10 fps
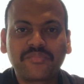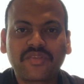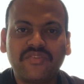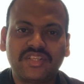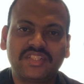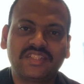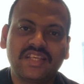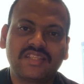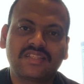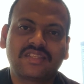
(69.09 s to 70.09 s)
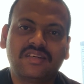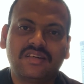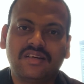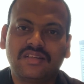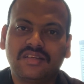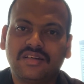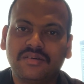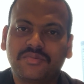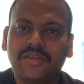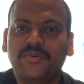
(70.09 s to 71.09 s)
where she says
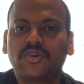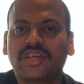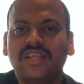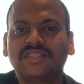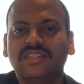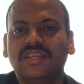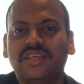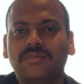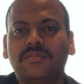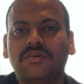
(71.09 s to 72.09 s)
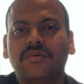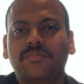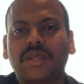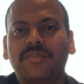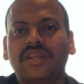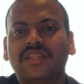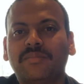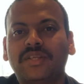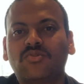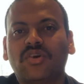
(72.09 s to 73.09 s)
the cryptocurrency, primarily the
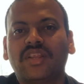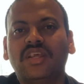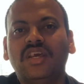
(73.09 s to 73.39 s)
Bitcoin,